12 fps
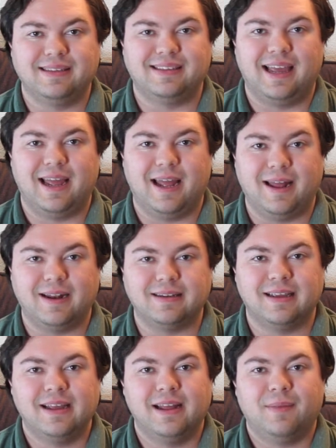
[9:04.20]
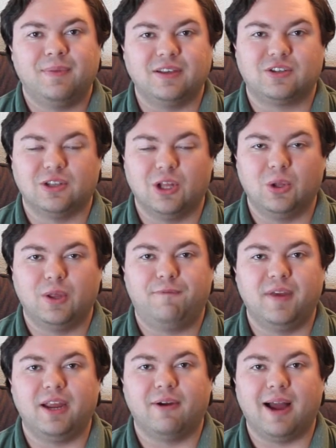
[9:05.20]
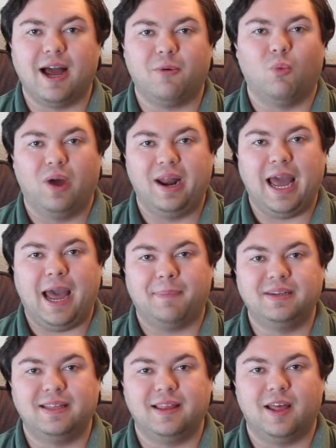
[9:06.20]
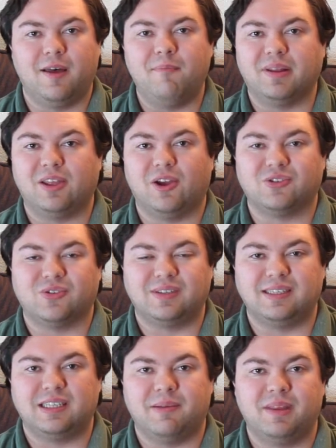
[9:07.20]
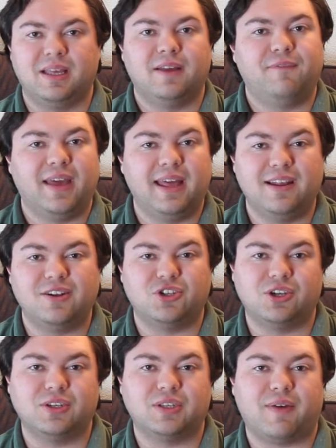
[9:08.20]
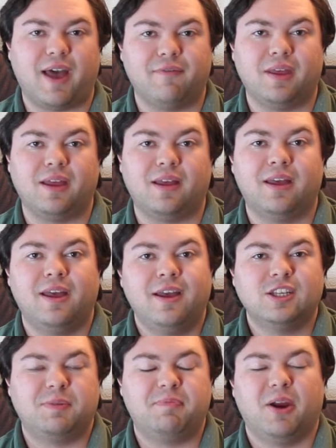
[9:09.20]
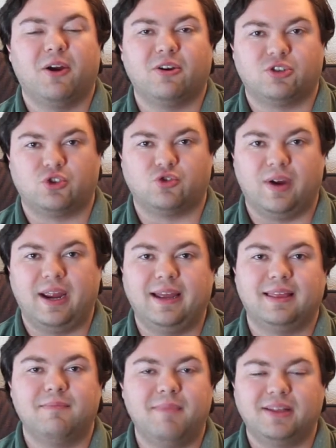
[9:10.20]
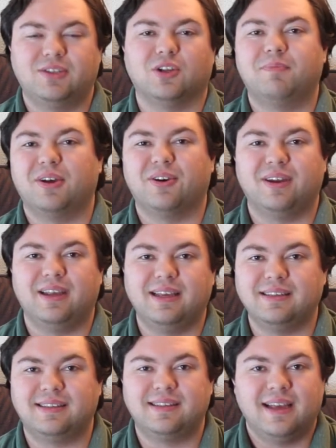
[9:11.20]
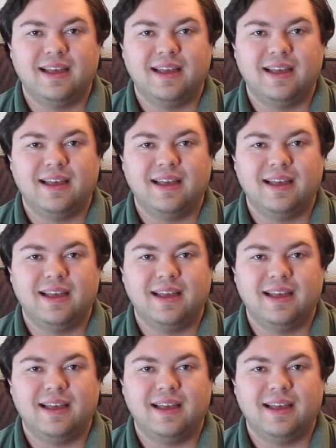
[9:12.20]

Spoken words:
and they slowly figure out what happened to them, but they also see some of the advantages of having superior strength and mental abilities.